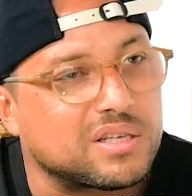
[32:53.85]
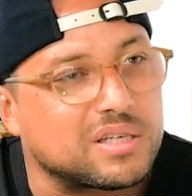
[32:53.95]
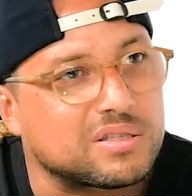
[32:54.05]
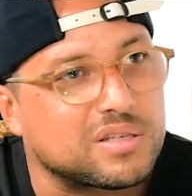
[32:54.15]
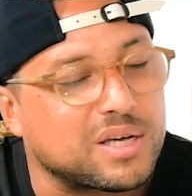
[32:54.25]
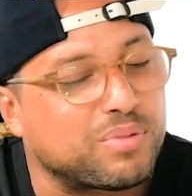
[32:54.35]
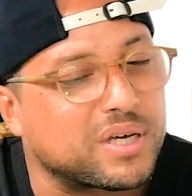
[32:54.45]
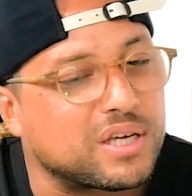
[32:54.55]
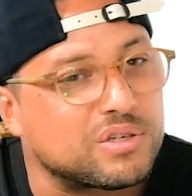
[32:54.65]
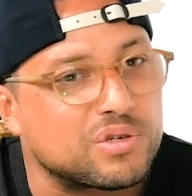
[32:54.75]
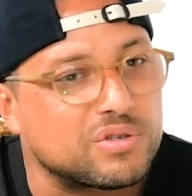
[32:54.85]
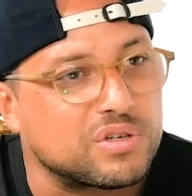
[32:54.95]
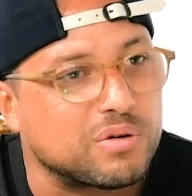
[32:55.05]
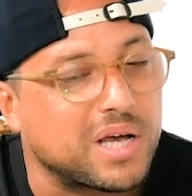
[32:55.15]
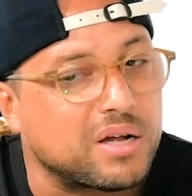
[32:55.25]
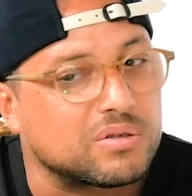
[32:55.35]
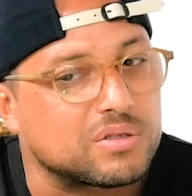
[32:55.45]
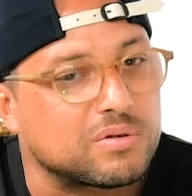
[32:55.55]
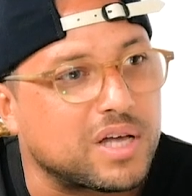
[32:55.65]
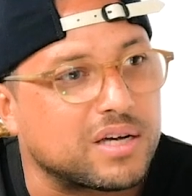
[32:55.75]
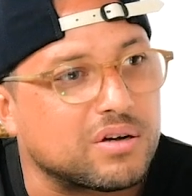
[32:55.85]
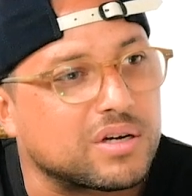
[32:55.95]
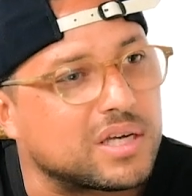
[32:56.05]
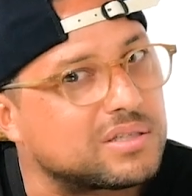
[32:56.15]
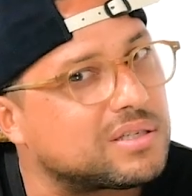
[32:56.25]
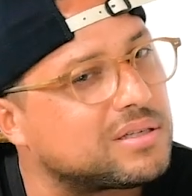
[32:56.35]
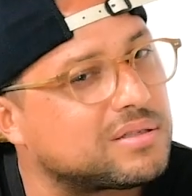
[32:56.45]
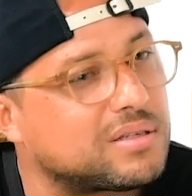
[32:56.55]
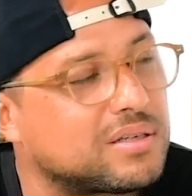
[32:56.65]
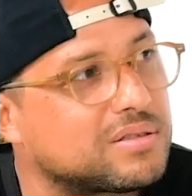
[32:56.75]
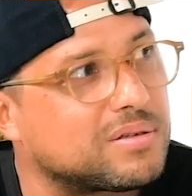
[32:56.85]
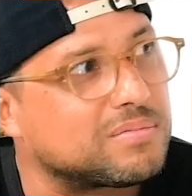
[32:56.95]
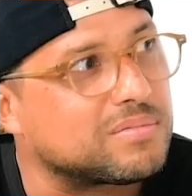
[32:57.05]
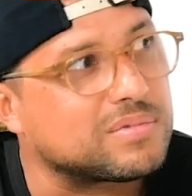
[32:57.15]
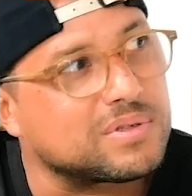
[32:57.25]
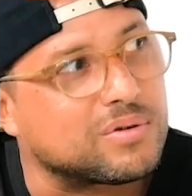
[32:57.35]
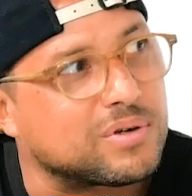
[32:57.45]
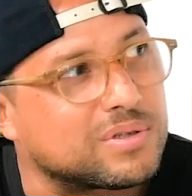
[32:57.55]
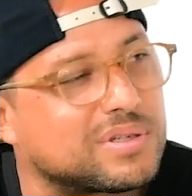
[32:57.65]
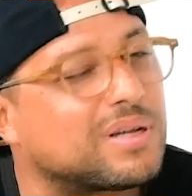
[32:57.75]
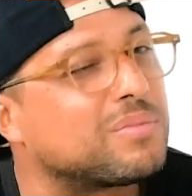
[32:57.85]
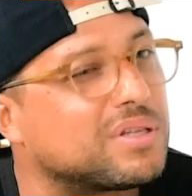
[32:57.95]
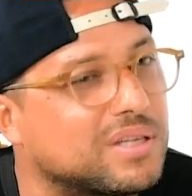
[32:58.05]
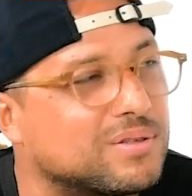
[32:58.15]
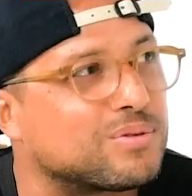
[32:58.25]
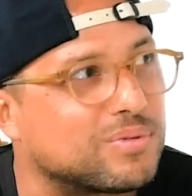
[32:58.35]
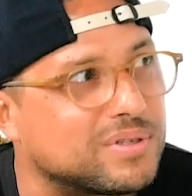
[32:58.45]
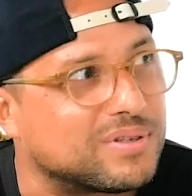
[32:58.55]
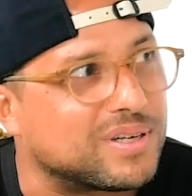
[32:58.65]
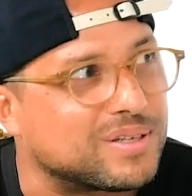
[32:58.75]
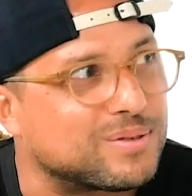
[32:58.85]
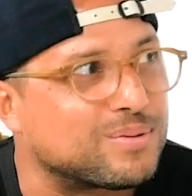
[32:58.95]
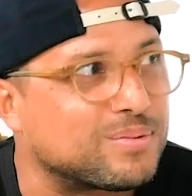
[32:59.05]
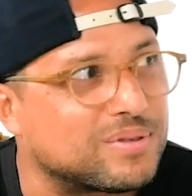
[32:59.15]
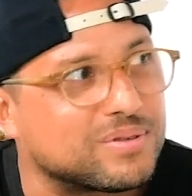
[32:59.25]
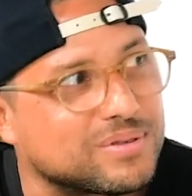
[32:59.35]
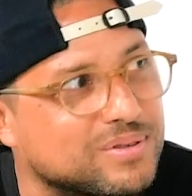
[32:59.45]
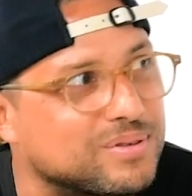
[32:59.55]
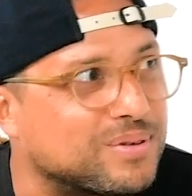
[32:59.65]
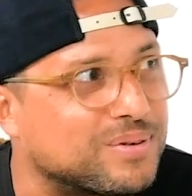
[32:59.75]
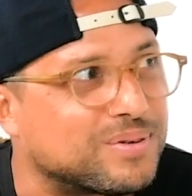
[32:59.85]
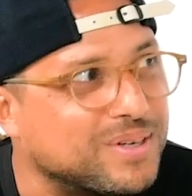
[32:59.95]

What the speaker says: just like picking and choosing your battles. You're like, okay, should I say something, or I'm gonna let this one this one looks a little.